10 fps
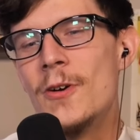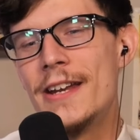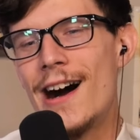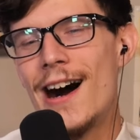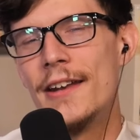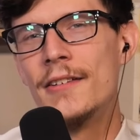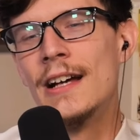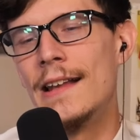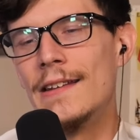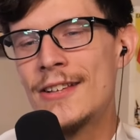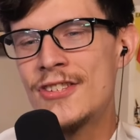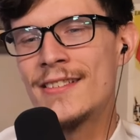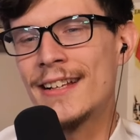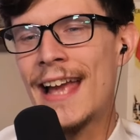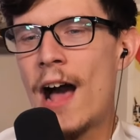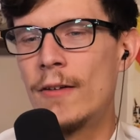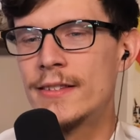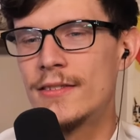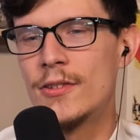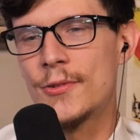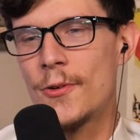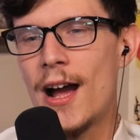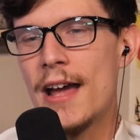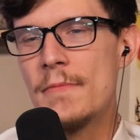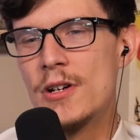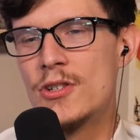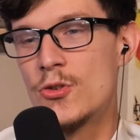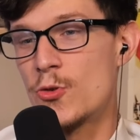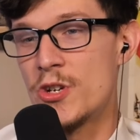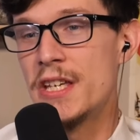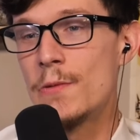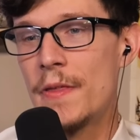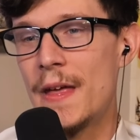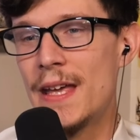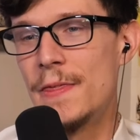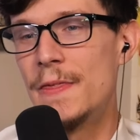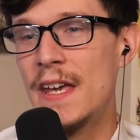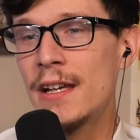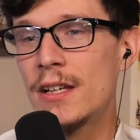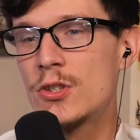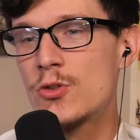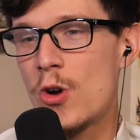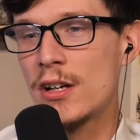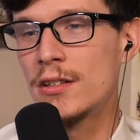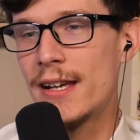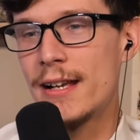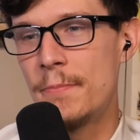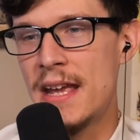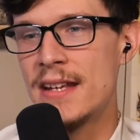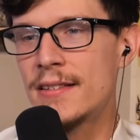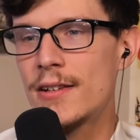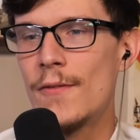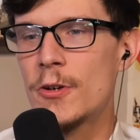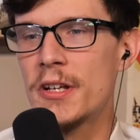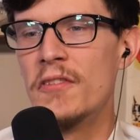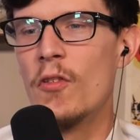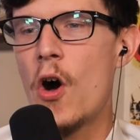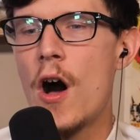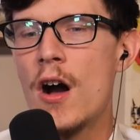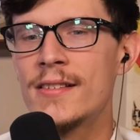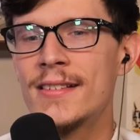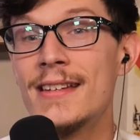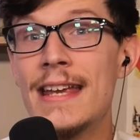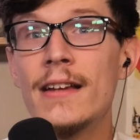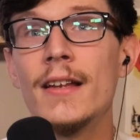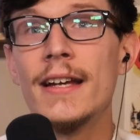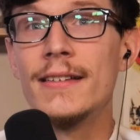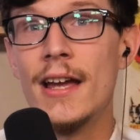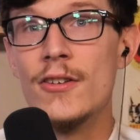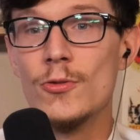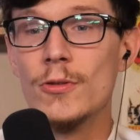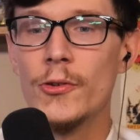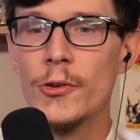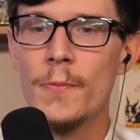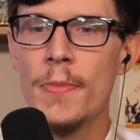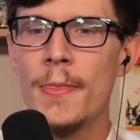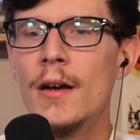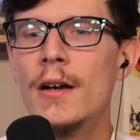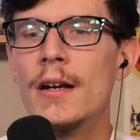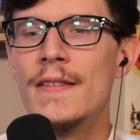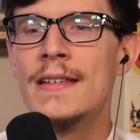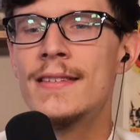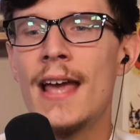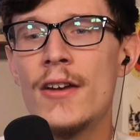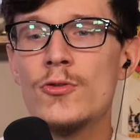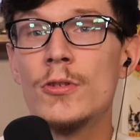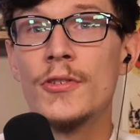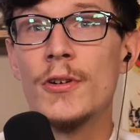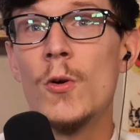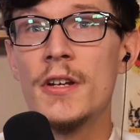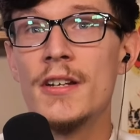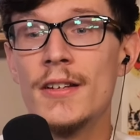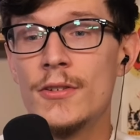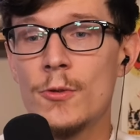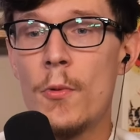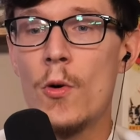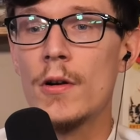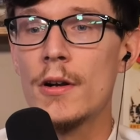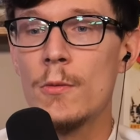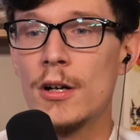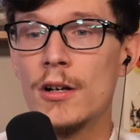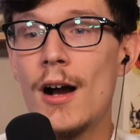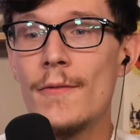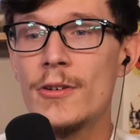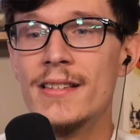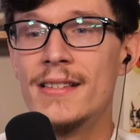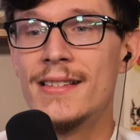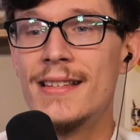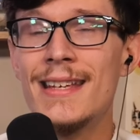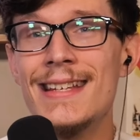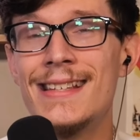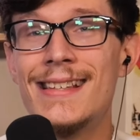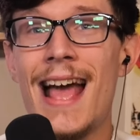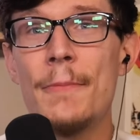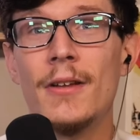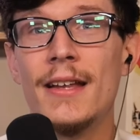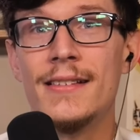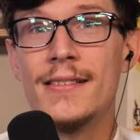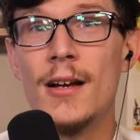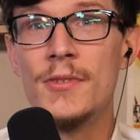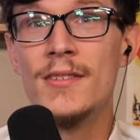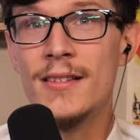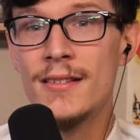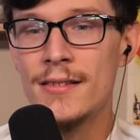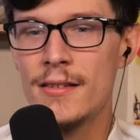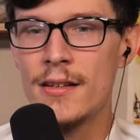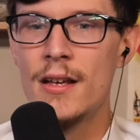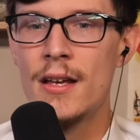Moving on, Leche's accounts describe a tree with a thick, trunk-like base covered in long, snake-like tendrils. These tendrils, according to his report, were covered in sticky, sap-like substances,